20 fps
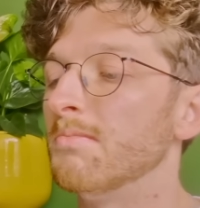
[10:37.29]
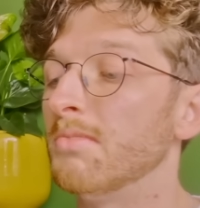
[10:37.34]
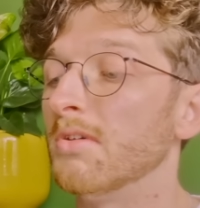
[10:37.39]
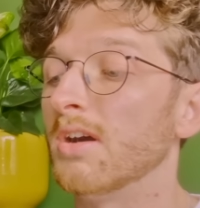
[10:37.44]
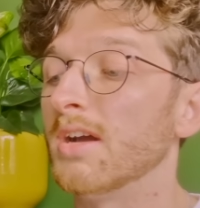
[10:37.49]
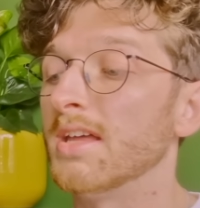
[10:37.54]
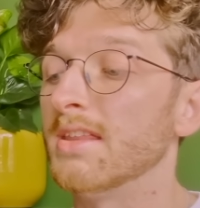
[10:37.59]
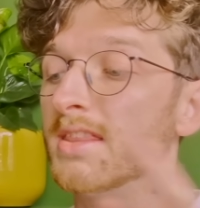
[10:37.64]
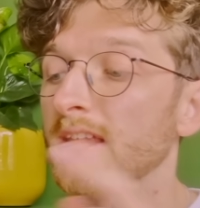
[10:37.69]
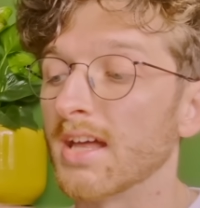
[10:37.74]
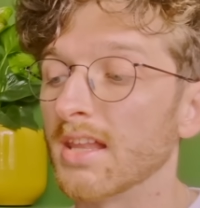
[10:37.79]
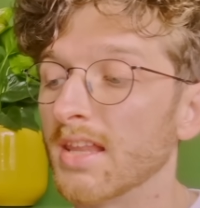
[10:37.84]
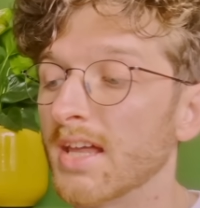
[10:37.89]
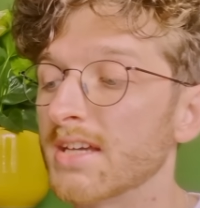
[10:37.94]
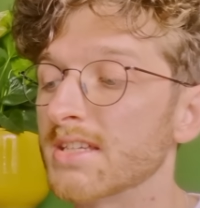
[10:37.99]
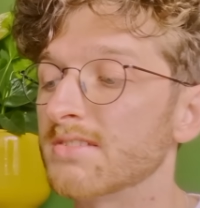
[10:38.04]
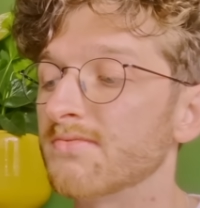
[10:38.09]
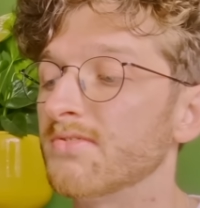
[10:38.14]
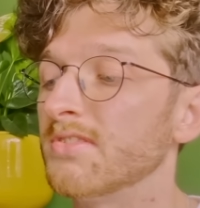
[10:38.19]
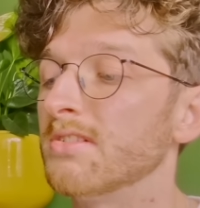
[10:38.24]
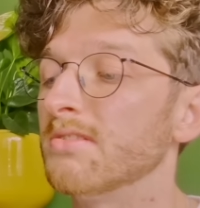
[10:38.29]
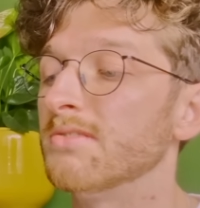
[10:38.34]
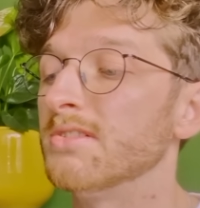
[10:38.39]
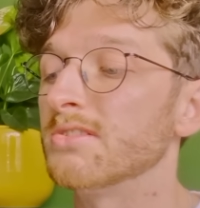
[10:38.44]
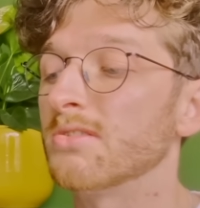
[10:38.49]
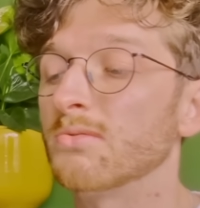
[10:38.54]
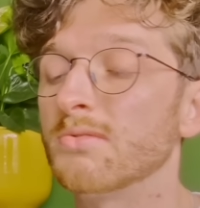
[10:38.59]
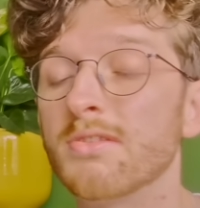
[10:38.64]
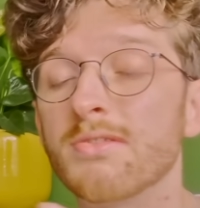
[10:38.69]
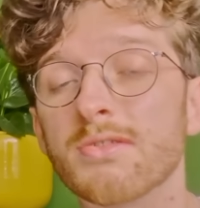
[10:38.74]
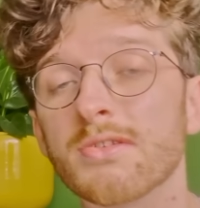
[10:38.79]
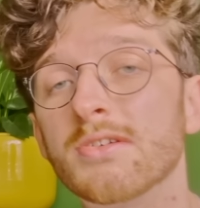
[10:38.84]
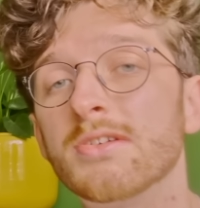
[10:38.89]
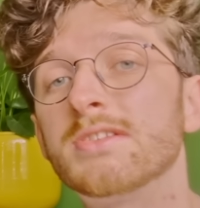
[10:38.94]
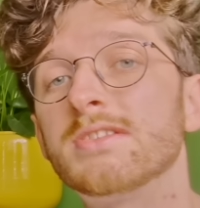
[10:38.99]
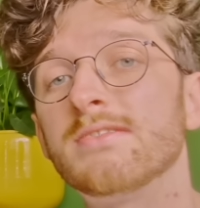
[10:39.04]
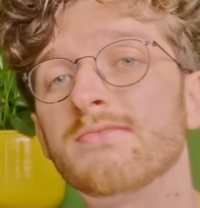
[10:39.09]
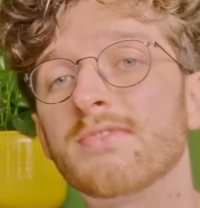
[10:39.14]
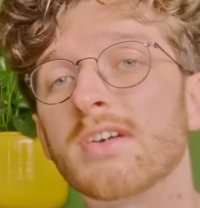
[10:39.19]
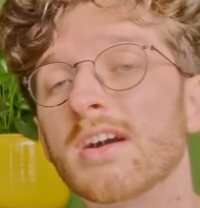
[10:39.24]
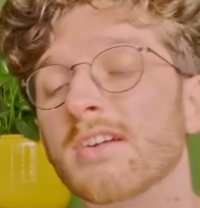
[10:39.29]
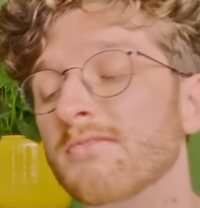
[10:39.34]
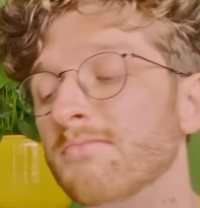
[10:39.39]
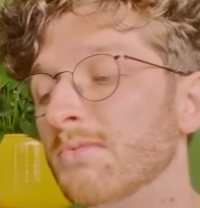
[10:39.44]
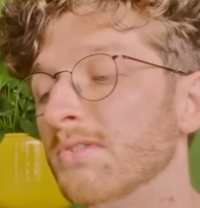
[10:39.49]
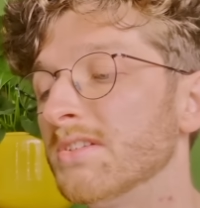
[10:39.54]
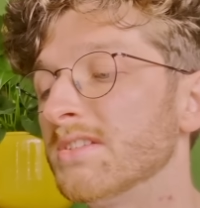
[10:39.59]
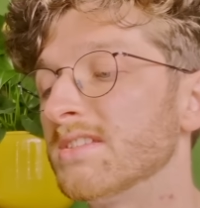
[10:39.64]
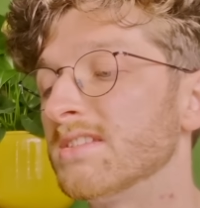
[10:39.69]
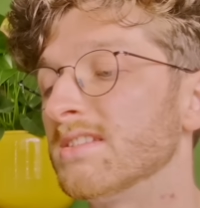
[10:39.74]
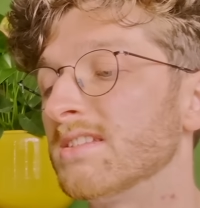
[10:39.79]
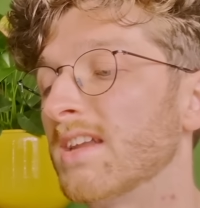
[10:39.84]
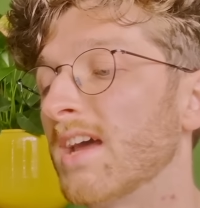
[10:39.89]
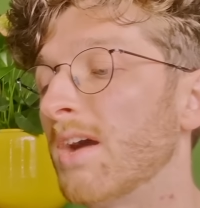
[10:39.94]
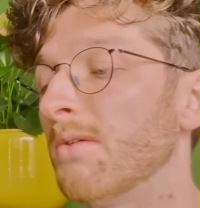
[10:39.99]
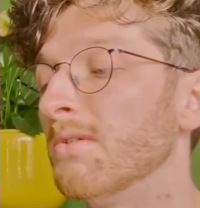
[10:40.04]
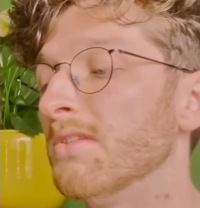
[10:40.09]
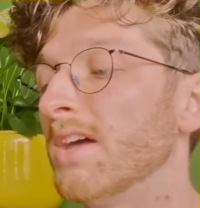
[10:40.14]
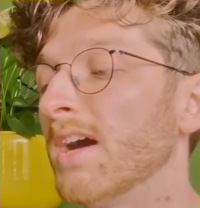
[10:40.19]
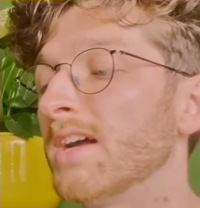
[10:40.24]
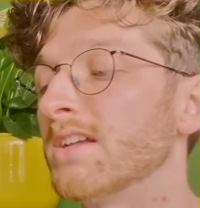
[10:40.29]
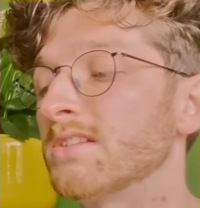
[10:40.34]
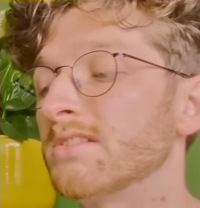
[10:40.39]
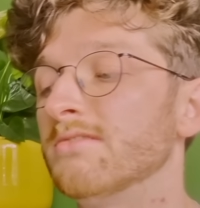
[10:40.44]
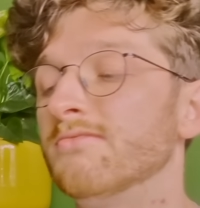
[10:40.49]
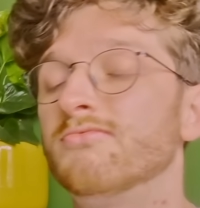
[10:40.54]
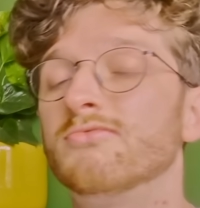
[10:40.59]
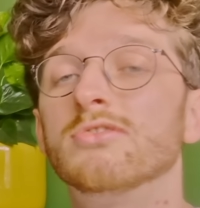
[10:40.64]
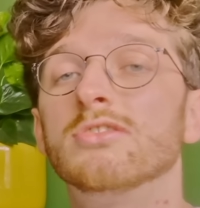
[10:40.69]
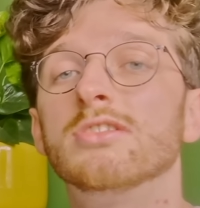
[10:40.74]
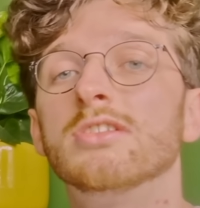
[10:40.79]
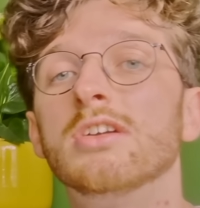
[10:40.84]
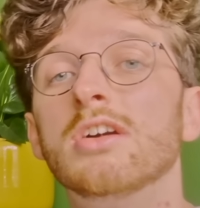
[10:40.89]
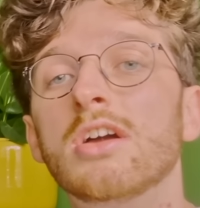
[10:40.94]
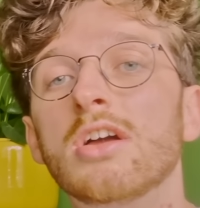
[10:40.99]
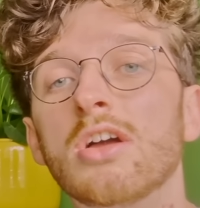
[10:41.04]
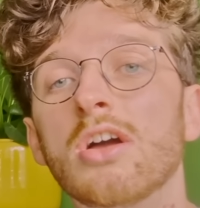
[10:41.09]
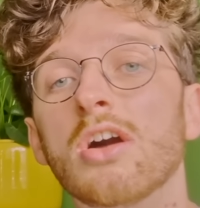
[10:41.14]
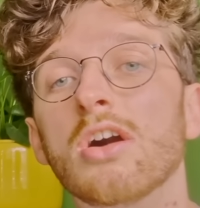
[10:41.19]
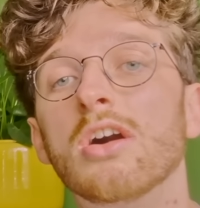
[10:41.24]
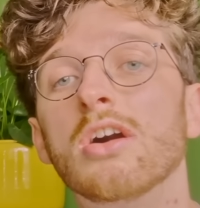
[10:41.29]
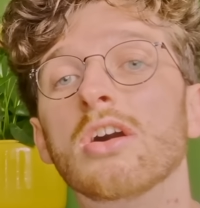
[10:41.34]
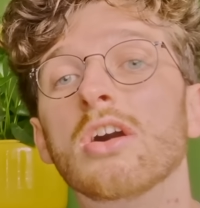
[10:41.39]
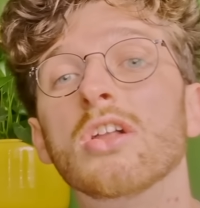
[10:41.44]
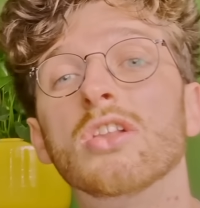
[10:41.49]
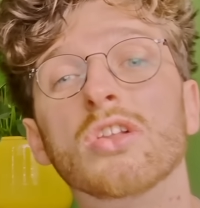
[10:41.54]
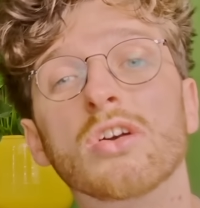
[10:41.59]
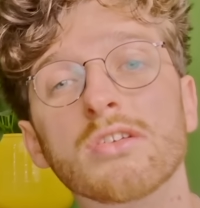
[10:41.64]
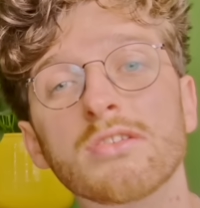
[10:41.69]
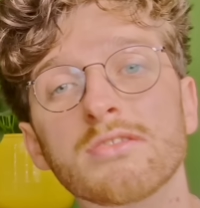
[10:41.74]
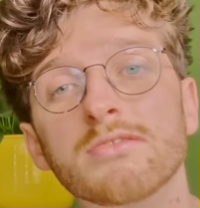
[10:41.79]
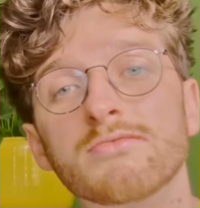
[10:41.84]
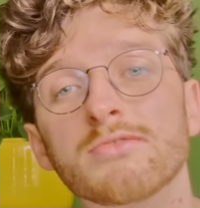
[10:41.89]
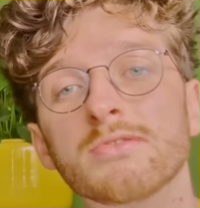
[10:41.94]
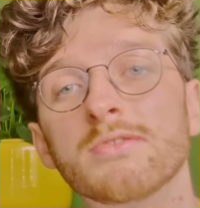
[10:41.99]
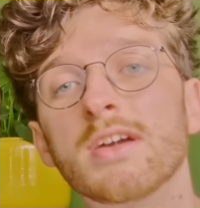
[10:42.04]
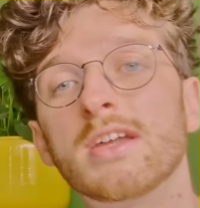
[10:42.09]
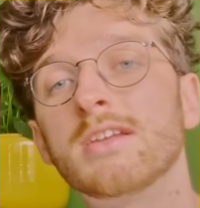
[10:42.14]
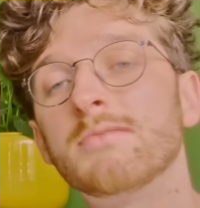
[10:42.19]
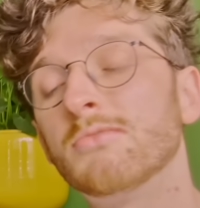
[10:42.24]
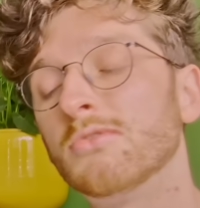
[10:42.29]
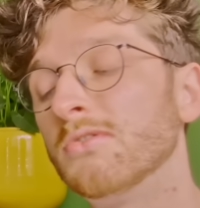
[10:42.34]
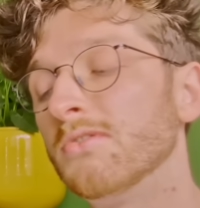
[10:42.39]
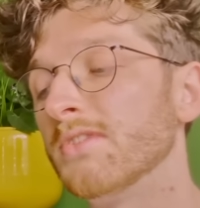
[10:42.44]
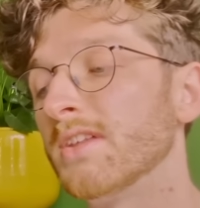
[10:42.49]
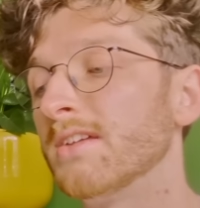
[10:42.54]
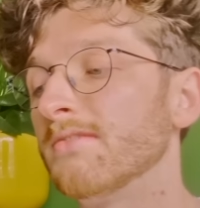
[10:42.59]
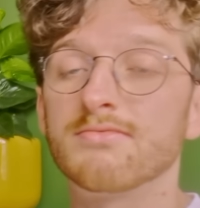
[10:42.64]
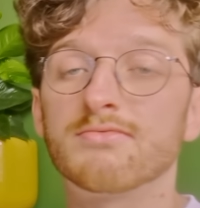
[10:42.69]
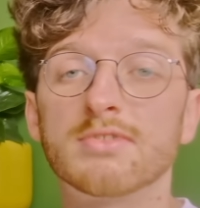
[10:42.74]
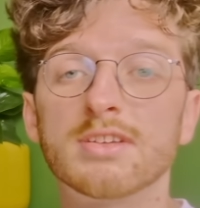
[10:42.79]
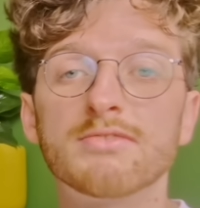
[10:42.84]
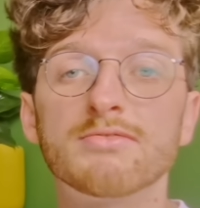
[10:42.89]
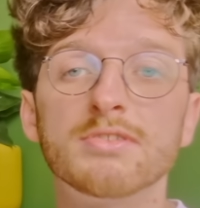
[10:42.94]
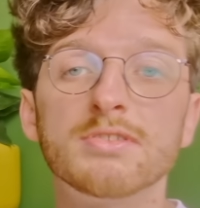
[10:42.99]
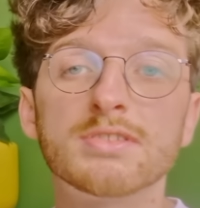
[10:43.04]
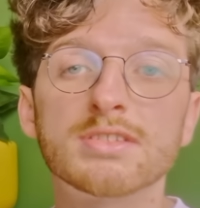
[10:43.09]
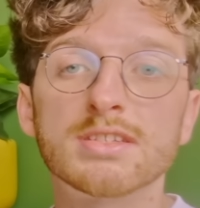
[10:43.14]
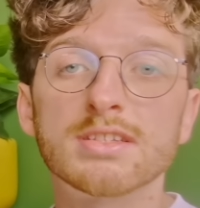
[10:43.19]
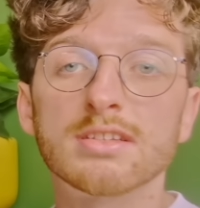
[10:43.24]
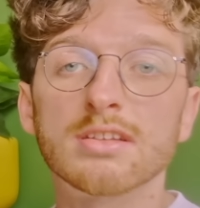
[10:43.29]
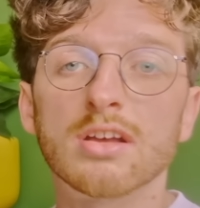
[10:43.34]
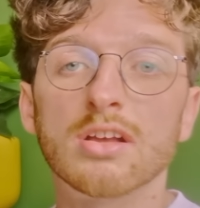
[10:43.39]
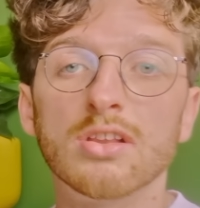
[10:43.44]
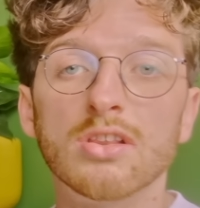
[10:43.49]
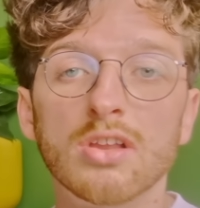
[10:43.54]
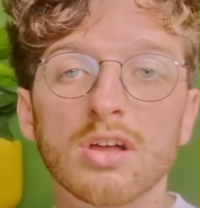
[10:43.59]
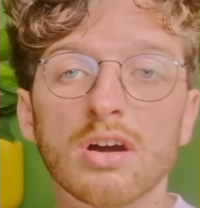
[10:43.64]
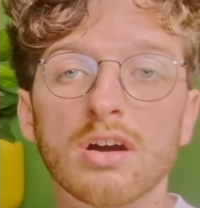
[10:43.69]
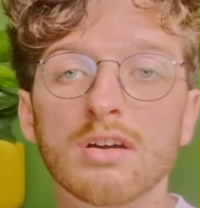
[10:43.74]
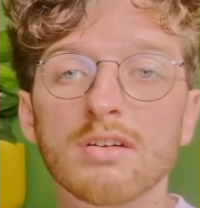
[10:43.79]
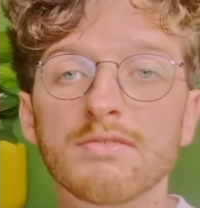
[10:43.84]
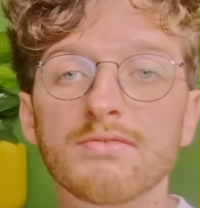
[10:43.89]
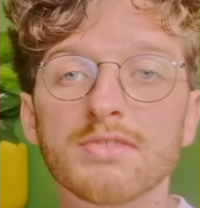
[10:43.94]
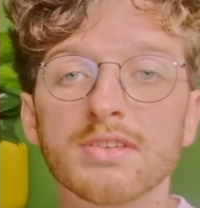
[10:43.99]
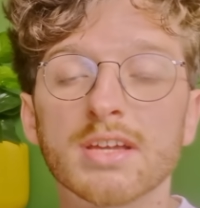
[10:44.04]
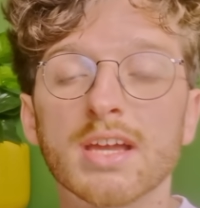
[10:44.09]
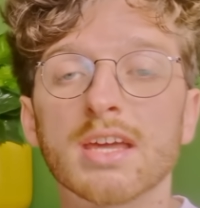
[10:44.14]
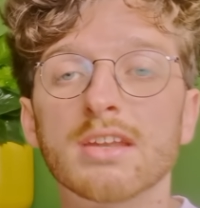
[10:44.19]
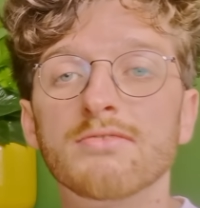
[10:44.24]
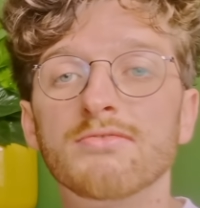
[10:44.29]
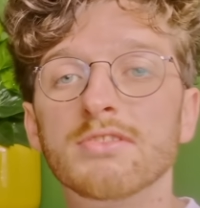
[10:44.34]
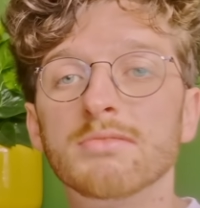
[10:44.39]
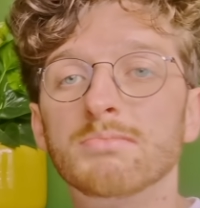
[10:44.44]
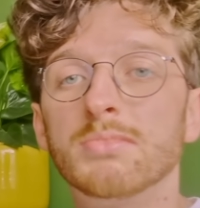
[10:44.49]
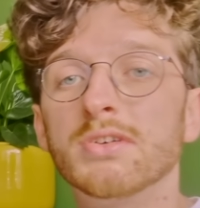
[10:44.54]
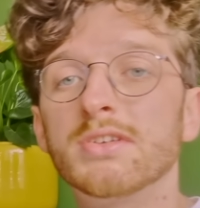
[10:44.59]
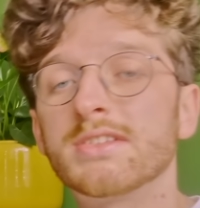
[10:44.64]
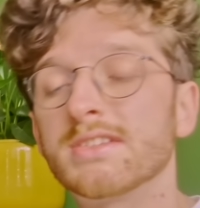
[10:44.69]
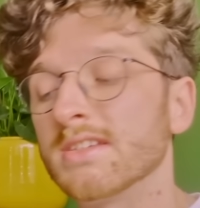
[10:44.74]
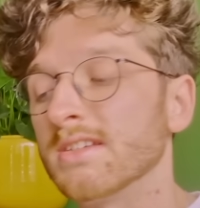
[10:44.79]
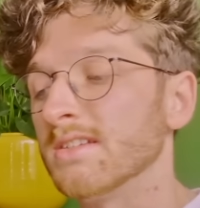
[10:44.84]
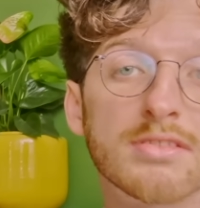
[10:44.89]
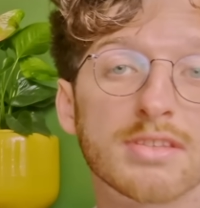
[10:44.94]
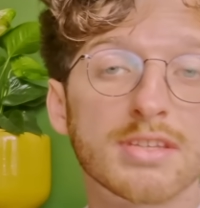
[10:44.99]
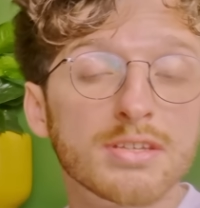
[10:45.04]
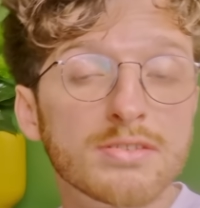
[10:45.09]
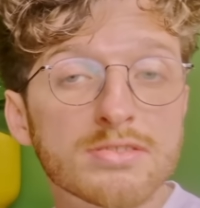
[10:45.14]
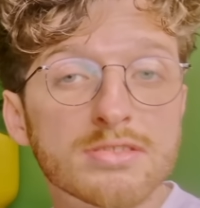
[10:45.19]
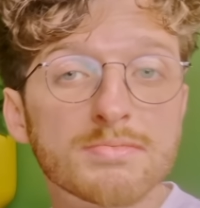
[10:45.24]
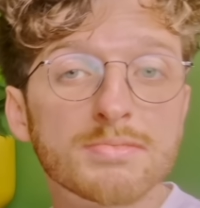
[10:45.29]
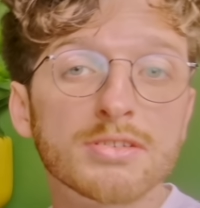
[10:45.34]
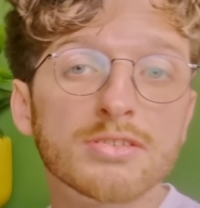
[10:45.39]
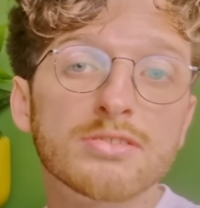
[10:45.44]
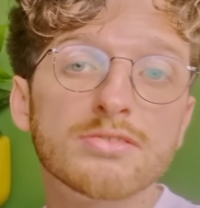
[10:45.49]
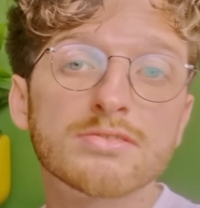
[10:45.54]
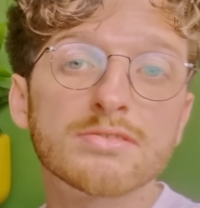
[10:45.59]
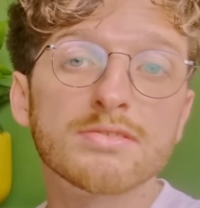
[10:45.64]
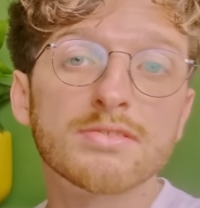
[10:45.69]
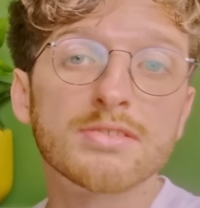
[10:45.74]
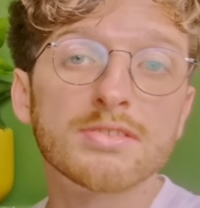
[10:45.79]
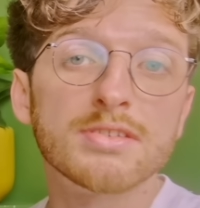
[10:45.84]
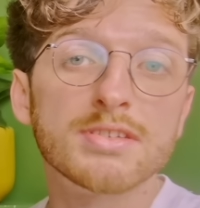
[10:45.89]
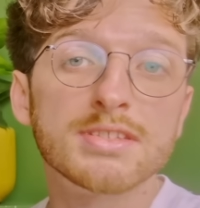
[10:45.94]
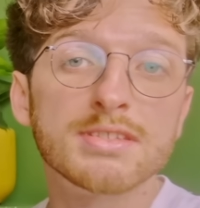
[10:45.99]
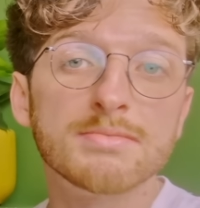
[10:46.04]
But in that last video, there's only 35 buses an hour that actually run along the route anymore. They've rerouted a lot of the buses. There used to be 130